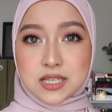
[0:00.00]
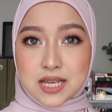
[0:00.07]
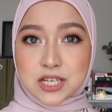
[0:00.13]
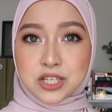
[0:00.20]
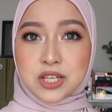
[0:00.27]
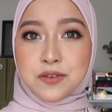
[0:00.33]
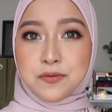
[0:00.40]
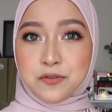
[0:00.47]
It's
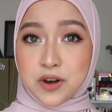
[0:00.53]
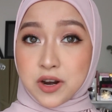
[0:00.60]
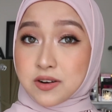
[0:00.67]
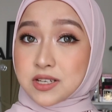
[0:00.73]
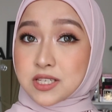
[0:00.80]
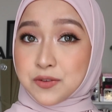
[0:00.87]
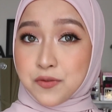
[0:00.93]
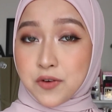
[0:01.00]
actually
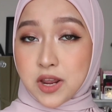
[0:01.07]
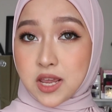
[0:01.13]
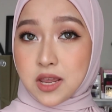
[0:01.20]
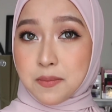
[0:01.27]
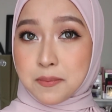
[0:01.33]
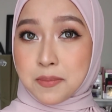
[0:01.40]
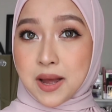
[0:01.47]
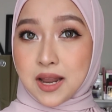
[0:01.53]
fragrance
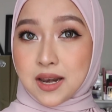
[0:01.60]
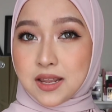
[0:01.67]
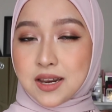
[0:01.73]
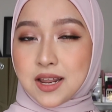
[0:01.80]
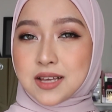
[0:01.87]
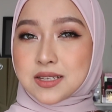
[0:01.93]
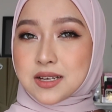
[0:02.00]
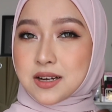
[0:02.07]
free, but it
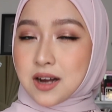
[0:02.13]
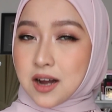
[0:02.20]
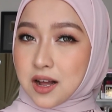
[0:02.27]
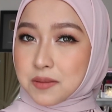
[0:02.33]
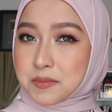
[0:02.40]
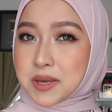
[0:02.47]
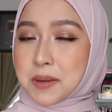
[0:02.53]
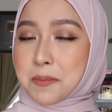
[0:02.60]
has a
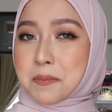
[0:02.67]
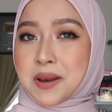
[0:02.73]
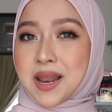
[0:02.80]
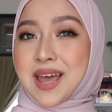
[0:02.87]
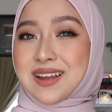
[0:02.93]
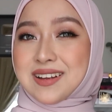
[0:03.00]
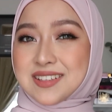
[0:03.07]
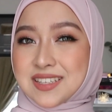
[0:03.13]
calming
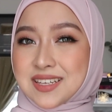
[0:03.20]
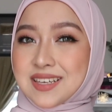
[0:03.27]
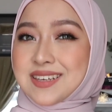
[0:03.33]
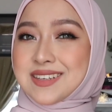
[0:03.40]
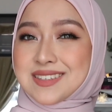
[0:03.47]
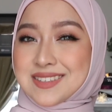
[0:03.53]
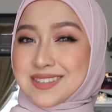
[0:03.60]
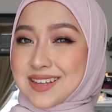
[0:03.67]
black
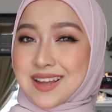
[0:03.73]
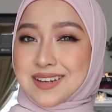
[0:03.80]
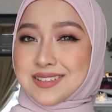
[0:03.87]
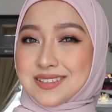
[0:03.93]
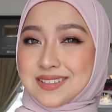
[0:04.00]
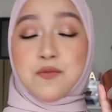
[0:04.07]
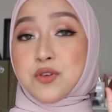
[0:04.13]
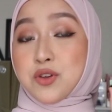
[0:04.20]
tea
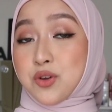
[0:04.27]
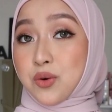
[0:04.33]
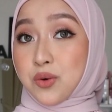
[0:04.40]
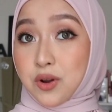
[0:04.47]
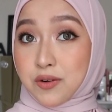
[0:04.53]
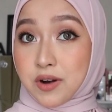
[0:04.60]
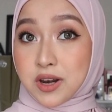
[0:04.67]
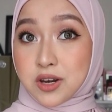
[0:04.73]
scent. If you don't
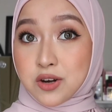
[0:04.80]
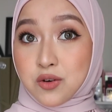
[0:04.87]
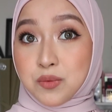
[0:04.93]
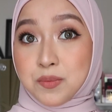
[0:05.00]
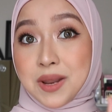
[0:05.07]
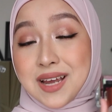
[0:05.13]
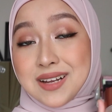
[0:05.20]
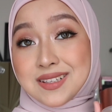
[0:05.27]
already know,
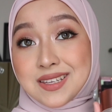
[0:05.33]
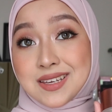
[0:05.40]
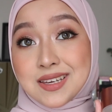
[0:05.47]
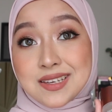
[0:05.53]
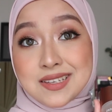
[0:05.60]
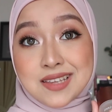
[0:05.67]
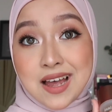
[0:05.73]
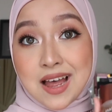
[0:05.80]
black
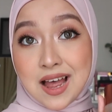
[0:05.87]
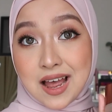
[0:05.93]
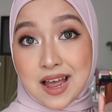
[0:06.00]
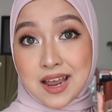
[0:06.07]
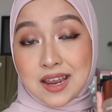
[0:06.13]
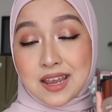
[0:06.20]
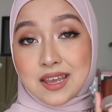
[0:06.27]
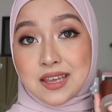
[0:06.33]
tea is
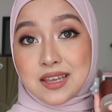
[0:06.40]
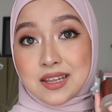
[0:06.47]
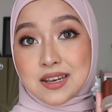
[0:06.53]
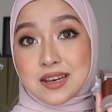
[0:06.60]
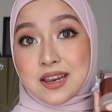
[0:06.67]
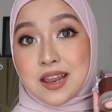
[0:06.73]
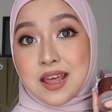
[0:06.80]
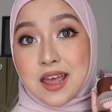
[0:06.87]
high
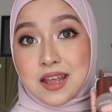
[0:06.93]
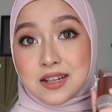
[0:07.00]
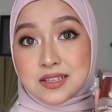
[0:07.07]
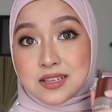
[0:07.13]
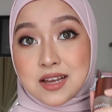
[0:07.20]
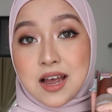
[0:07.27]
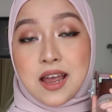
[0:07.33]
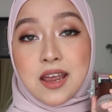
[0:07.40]
in
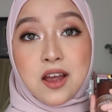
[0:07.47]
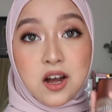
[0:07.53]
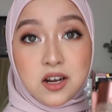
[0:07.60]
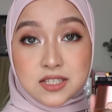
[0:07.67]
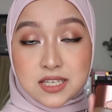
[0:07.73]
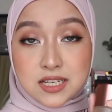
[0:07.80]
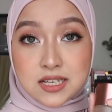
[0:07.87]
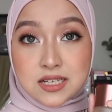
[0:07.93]

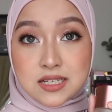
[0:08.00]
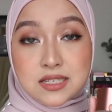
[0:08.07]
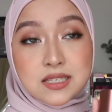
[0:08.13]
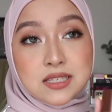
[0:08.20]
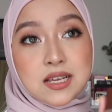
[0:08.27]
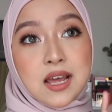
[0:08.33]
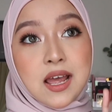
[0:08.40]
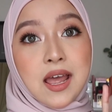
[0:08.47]

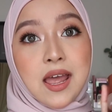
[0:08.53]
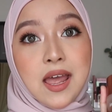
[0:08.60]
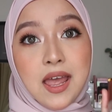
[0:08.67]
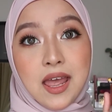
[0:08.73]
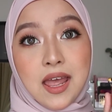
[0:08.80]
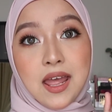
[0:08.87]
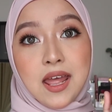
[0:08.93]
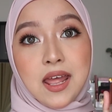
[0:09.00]
antioxidants
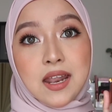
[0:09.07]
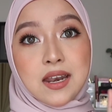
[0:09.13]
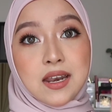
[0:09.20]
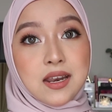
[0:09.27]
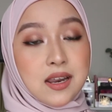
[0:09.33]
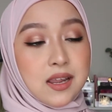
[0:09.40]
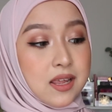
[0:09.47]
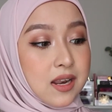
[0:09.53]

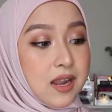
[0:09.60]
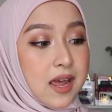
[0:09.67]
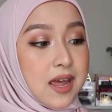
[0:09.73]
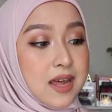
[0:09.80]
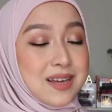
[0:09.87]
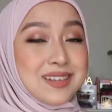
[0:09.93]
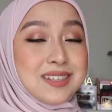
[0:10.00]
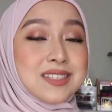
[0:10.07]
and it
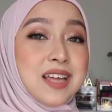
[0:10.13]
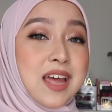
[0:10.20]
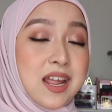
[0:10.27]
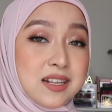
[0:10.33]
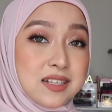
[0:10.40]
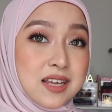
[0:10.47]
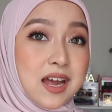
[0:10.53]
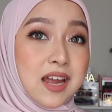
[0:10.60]
has
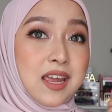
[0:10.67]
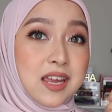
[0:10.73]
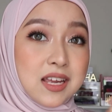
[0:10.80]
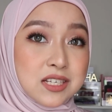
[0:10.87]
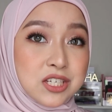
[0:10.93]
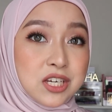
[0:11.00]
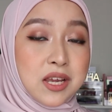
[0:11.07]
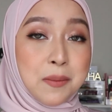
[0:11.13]

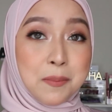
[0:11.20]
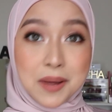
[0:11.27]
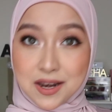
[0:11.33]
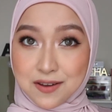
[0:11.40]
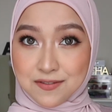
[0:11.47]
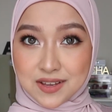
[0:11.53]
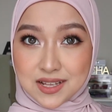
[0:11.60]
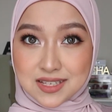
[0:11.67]
anti-aging
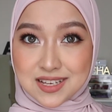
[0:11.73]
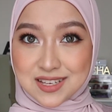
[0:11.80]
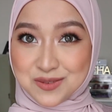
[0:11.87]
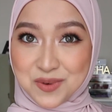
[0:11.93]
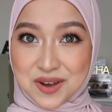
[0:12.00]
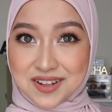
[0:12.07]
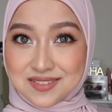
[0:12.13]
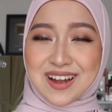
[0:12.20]
benefits as
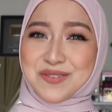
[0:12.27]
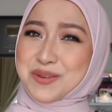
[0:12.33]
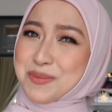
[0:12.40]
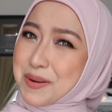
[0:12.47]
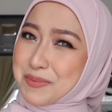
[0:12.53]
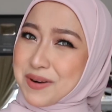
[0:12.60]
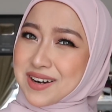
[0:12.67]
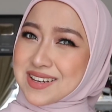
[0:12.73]
well. After
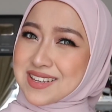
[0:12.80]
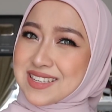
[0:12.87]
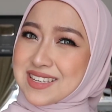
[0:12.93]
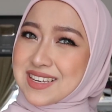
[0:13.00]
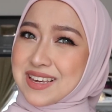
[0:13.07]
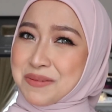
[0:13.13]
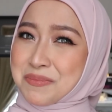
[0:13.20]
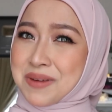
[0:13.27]
my
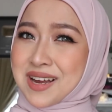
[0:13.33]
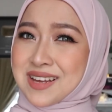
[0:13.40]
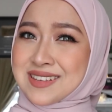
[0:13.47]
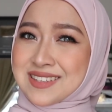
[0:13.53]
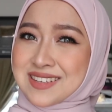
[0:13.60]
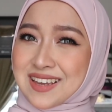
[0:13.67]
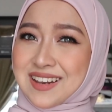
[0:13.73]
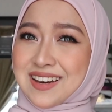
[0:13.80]
pregnancy, my
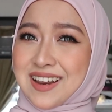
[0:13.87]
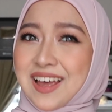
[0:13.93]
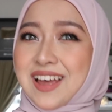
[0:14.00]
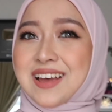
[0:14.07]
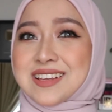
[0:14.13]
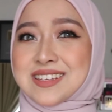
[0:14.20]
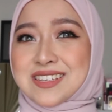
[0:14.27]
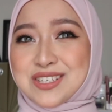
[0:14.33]
skin
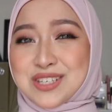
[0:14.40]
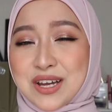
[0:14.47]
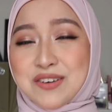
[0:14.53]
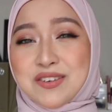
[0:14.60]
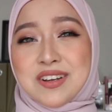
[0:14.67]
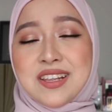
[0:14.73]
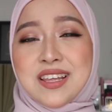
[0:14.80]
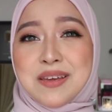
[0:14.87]
has
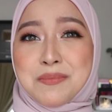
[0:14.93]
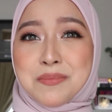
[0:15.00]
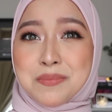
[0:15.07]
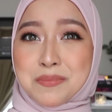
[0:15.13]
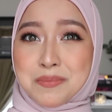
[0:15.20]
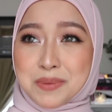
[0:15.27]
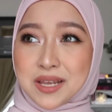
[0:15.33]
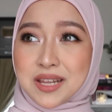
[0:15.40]
generally
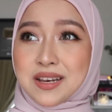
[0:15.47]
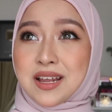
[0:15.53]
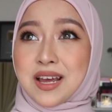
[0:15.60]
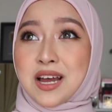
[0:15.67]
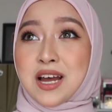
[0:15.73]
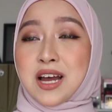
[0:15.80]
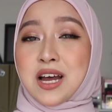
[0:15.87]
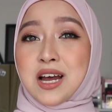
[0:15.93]
been
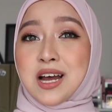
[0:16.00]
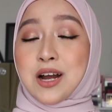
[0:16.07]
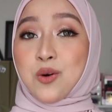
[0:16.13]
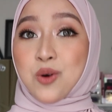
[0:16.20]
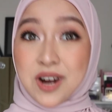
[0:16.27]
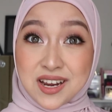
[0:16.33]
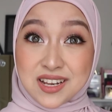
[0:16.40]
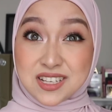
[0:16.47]

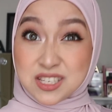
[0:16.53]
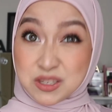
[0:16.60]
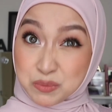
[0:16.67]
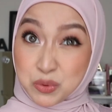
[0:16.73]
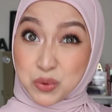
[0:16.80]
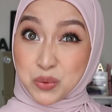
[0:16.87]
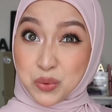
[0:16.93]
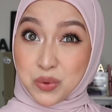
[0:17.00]
quite
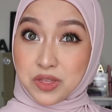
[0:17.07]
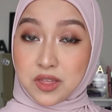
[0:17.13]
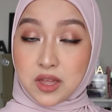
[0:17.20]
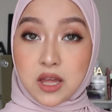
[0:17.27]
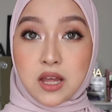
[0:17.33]
smooth.